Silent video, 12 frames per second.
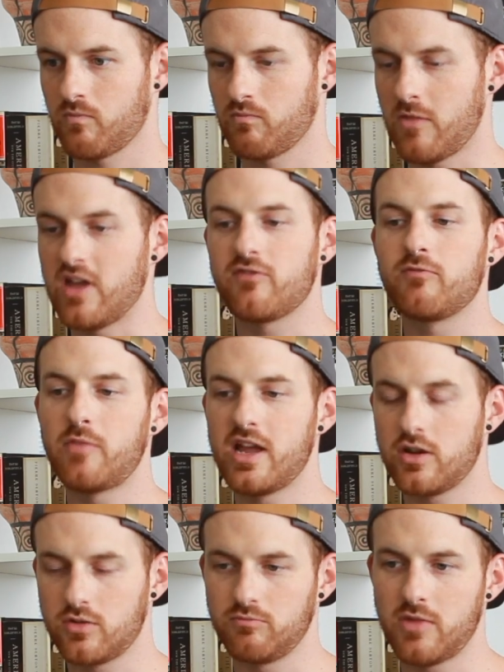my
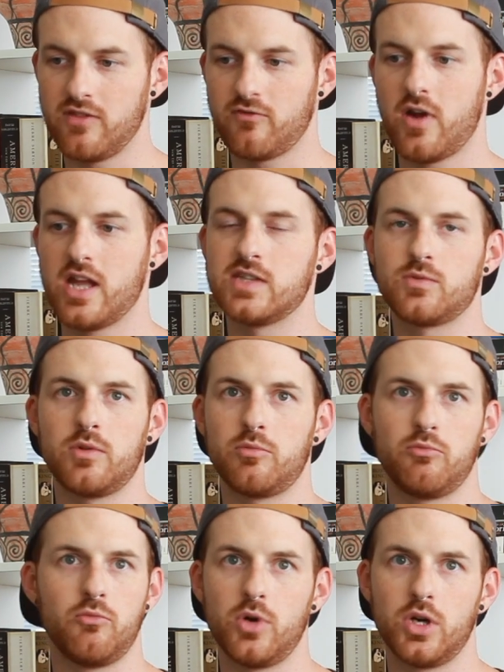friends
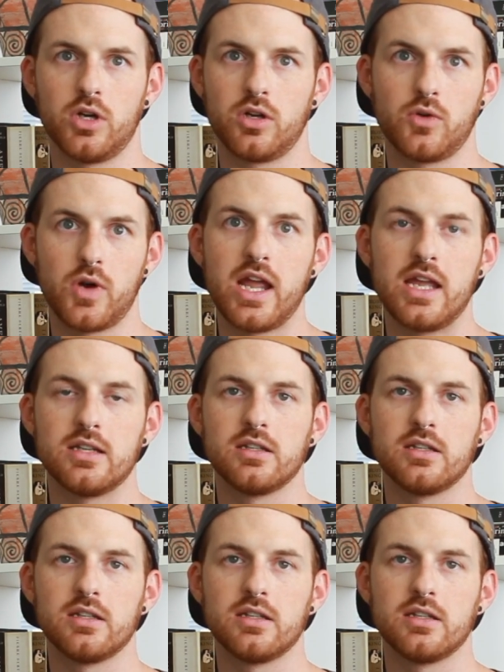were great.